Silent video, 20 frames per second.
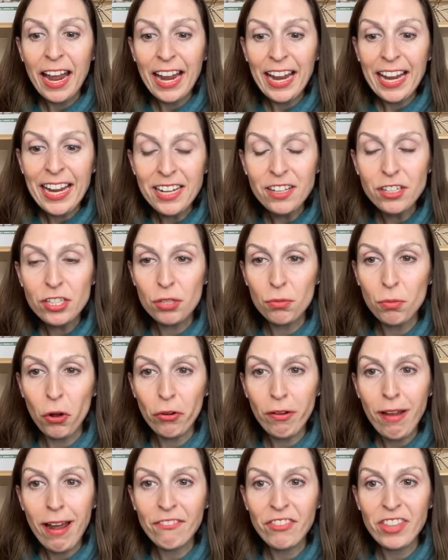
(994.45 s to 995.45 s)
And you
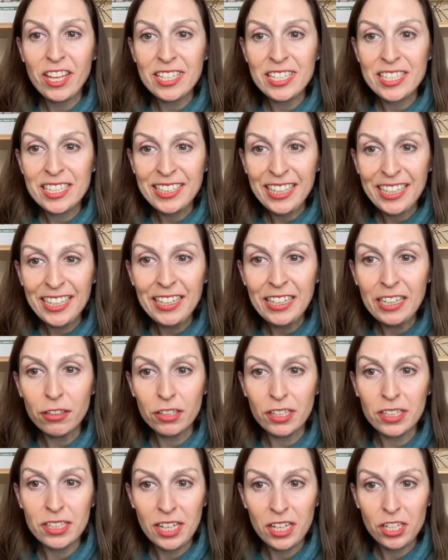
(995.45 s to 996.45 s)
won't have the skin
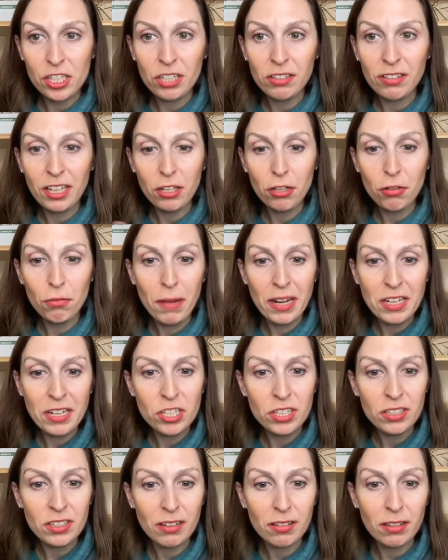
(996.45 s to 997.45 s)
irritation that you
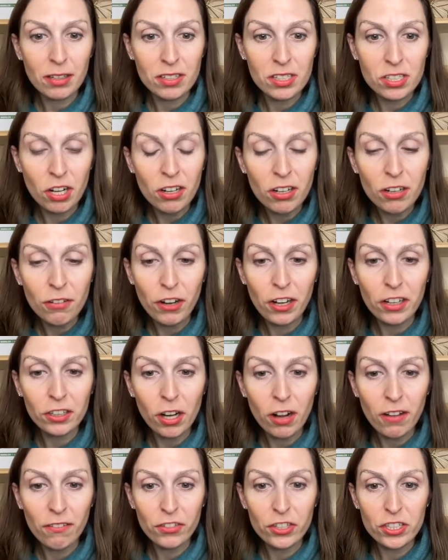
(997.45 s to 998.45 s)
mentioned at the start of our
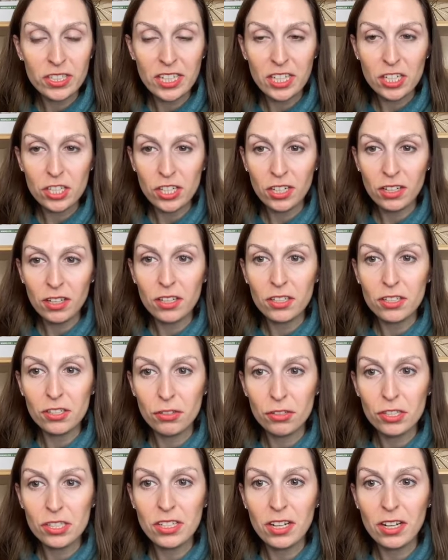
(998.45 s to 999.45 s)
conversation
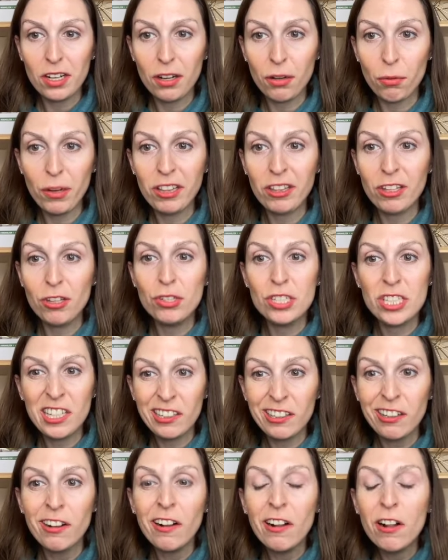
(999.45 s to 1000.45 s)
associated with
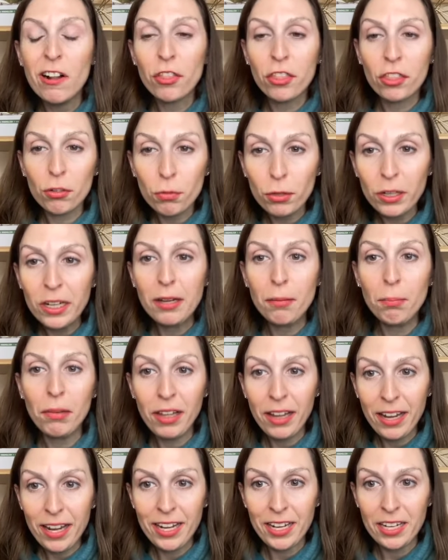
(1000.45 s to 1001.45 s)
using 3
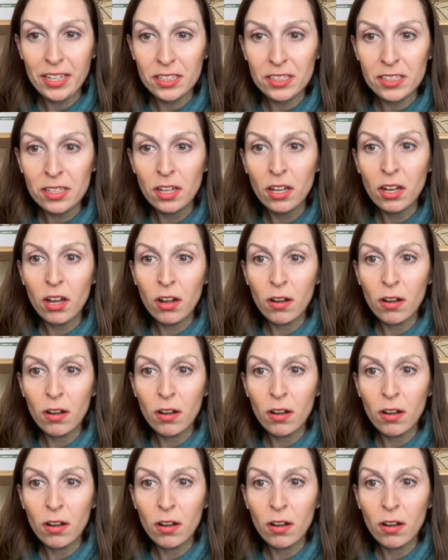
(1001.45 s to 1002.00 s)
blades,